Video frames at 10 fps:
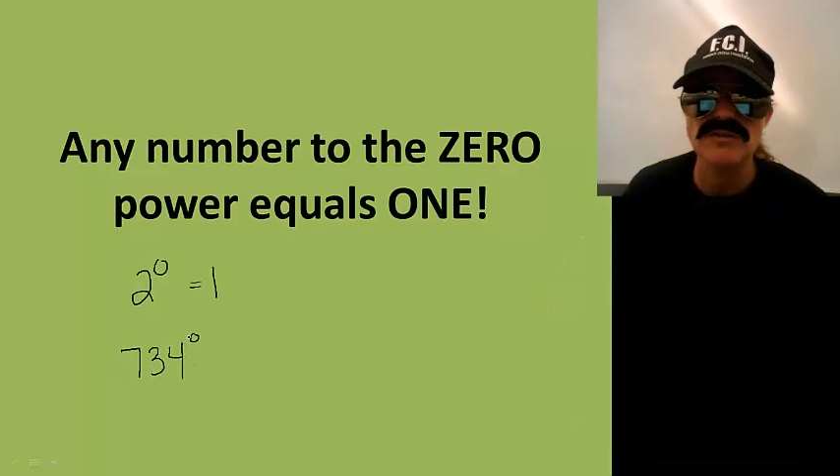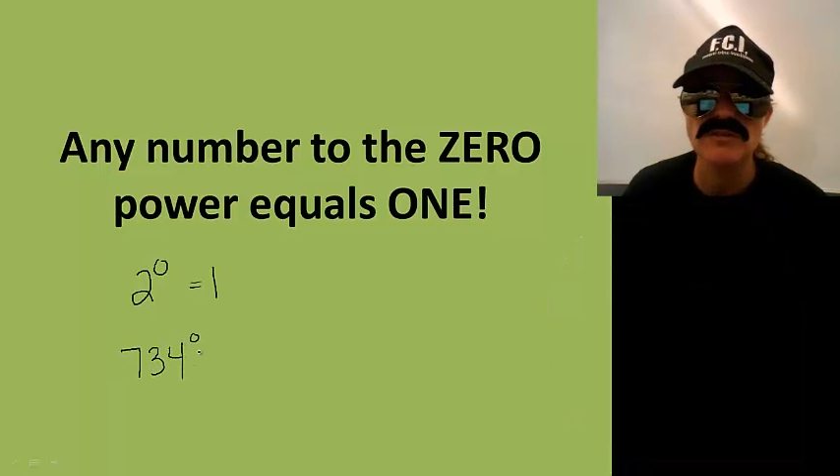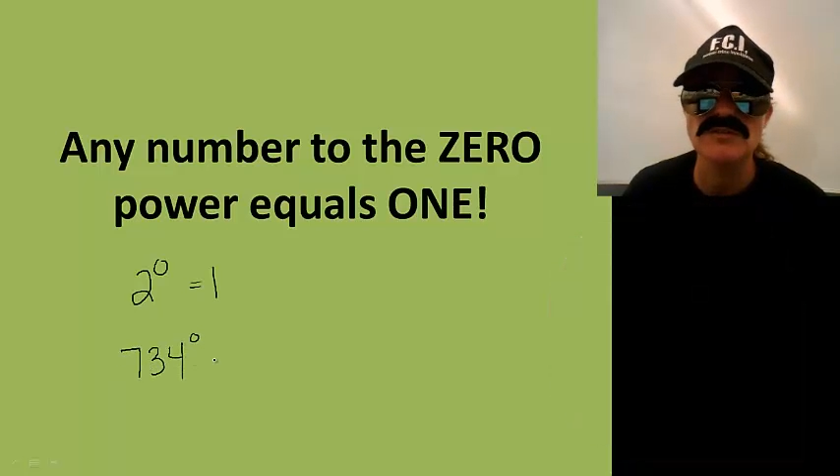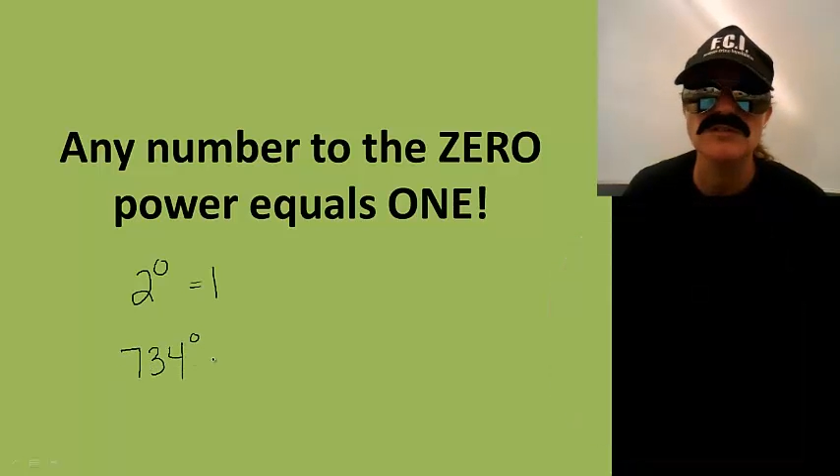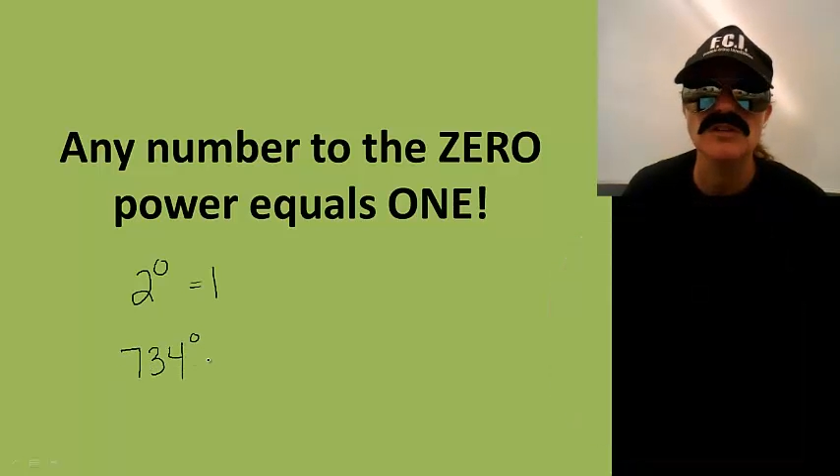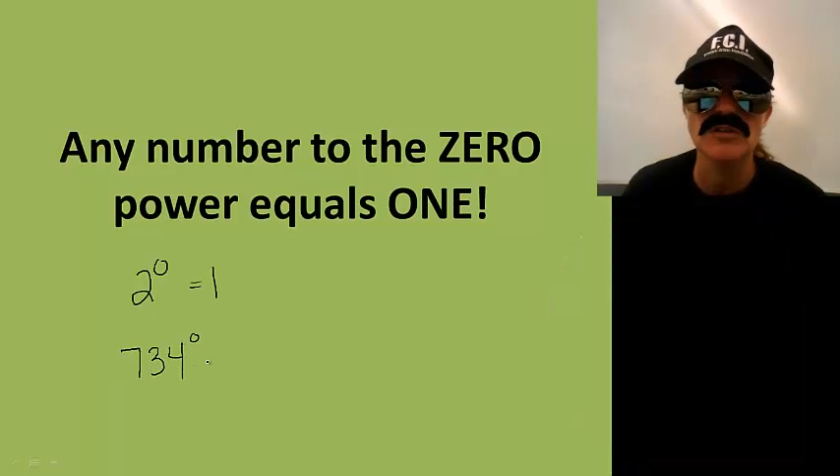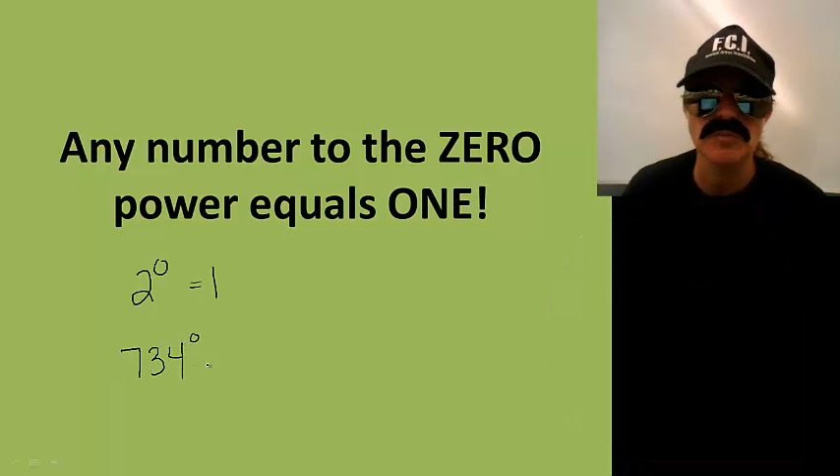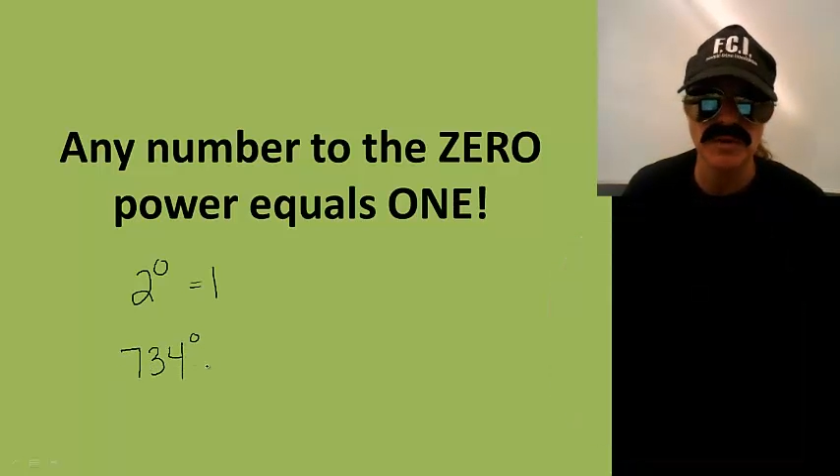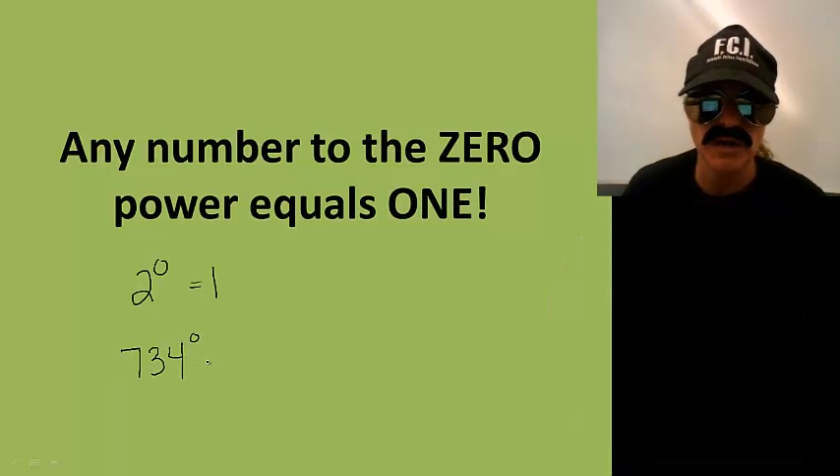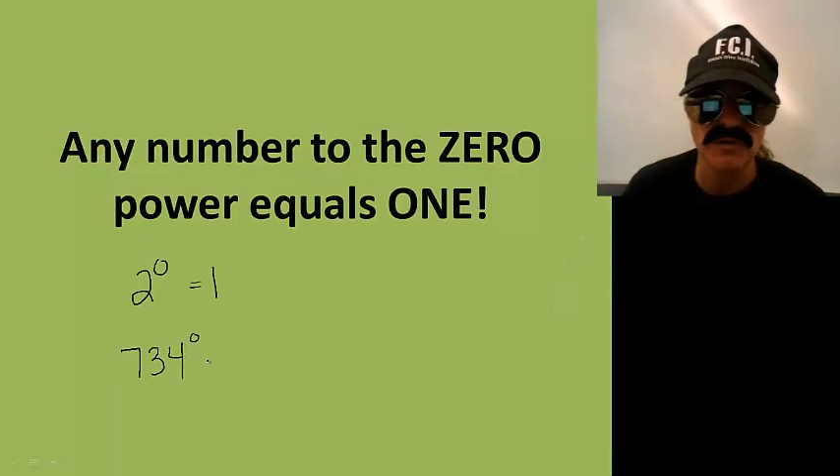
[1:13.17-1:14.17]
to the
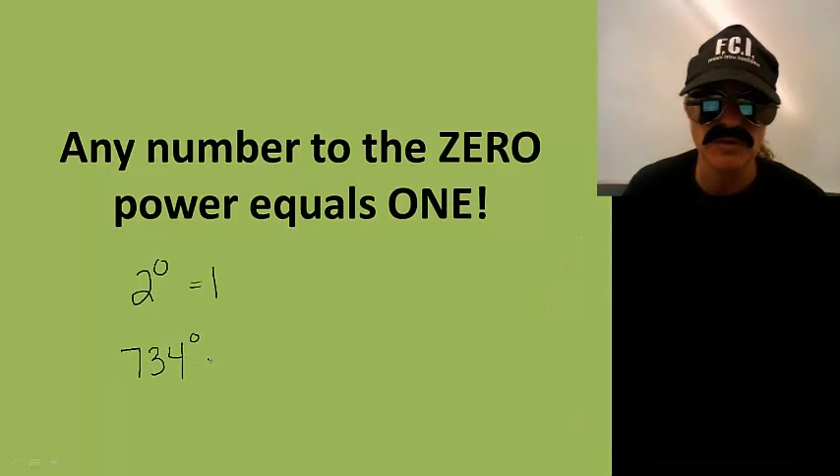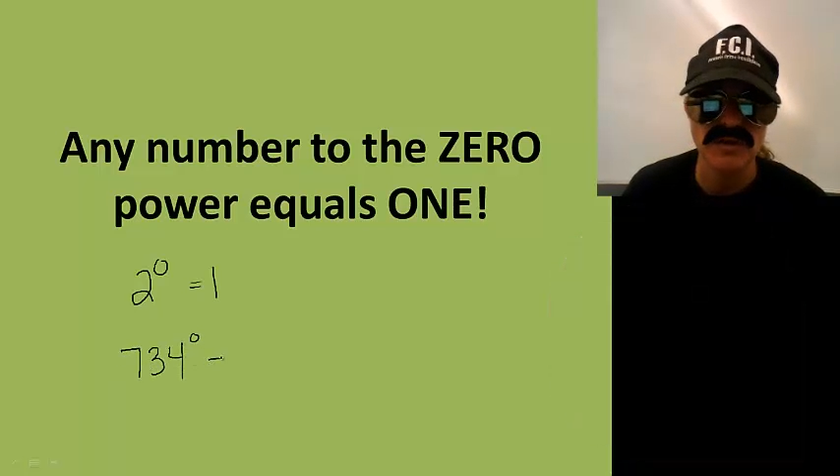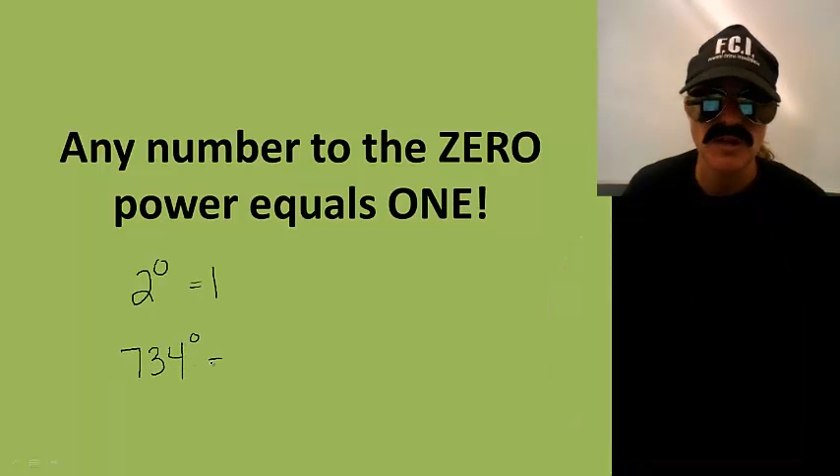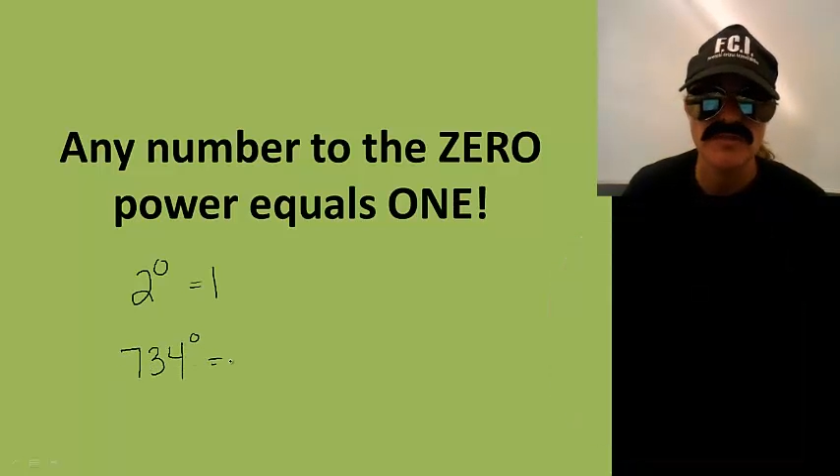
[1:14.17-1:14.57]
0 power,